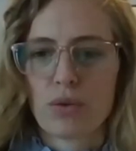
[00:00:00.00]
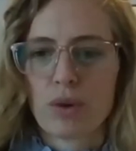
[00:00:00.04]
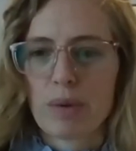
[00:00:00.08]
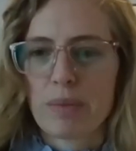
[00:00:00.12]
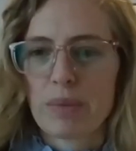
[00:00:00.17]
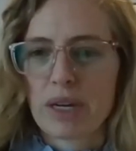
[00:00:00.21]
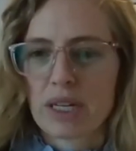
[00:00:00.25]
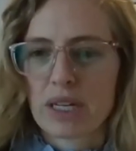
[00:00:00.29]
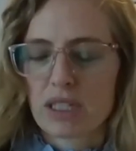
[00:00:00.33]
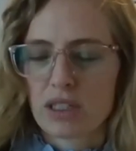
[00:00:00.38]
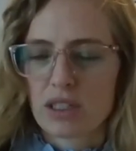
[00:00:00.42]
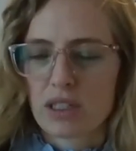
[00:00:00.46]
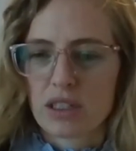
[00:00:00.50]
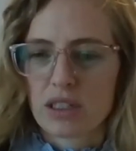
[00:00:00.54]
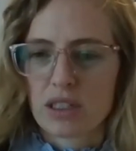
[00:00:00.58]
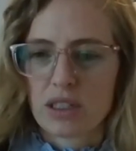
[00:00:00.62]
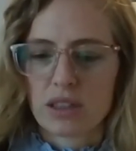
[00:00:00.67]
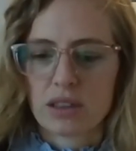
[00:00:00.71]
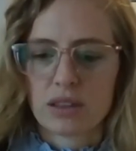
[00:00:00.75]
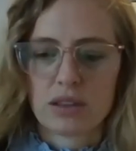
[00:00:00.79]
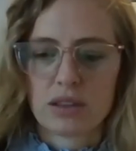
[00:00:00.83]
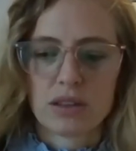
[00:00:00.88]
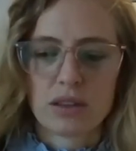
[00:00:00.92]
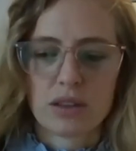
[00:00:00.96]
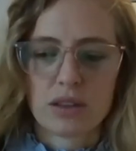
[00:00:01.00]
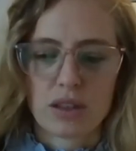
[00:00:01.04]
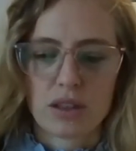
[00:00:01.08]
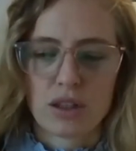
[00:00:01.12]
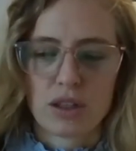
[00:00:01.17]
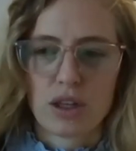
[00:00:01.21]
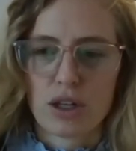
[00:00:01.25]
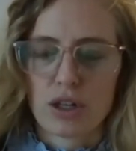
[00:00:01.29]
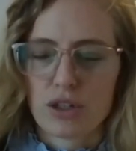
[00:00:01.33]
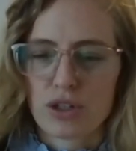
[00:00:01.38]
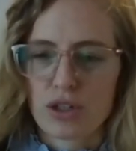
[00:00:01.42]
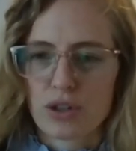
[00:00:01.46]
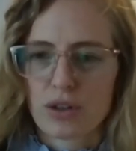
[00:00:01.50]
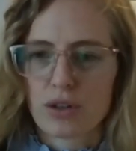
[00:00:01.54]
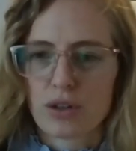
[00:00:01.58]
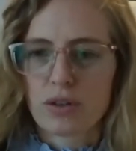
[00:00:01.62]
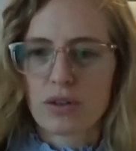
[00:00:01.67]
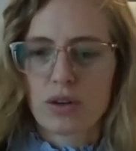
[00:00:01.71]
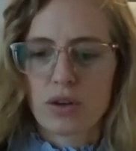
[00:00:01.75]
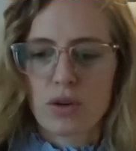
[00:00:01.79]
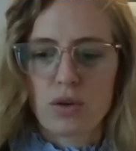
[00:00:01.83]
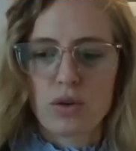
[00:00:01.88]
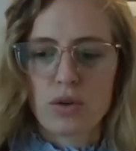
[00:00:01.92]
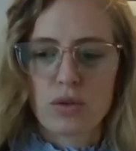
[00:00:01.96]
right back to the the larger
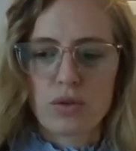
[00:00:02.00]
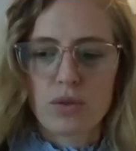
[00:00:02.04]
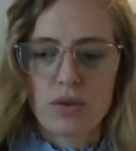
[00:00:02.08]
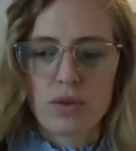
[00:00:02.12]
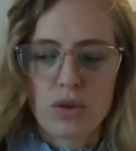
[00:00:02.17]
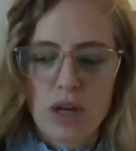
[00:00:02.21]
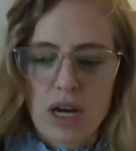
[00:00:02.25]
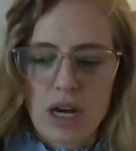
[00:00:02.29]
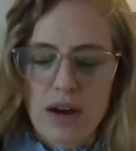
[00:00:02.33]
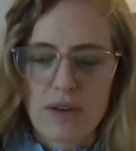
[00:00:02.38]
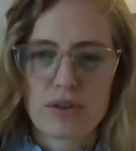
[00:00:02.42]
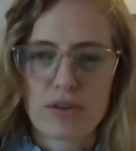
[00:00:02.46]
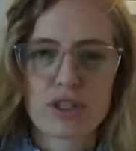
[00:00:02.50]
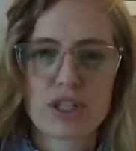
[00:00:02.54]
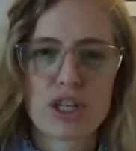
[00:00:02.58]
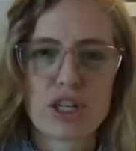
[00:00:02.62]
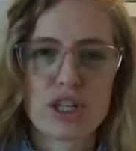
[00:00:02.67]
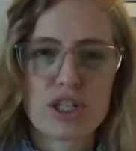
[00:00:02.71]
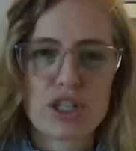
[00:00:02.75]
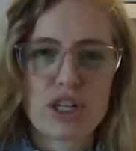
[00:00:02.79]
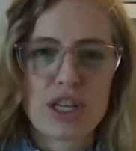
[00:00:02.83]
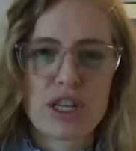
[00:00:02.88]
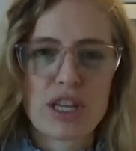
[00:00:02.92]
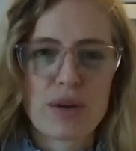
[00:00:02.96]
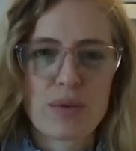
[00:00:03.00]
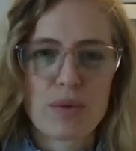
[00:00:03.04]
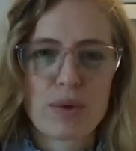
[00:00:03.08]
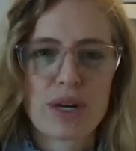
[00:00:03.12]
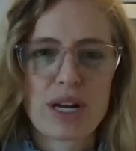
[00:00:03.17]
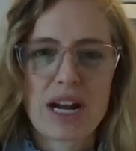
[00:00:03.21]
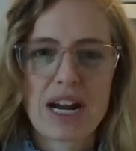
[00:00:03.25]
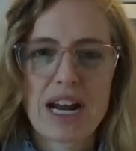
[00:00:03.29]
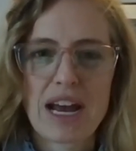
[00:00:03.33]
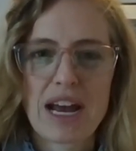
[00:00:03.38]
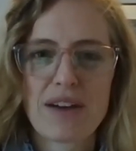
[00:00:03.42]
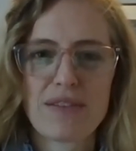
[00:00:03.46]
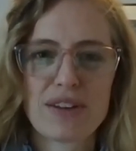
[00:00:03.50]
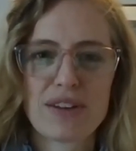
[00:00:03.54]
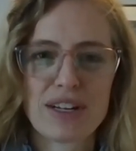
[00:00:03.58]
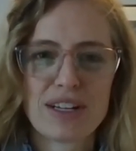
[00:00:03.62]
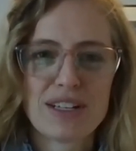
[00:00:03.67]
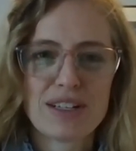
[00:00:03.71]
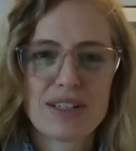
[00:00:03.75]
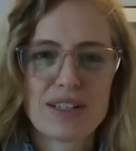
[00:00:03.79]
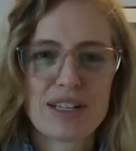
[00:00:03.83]
conversation that we're not having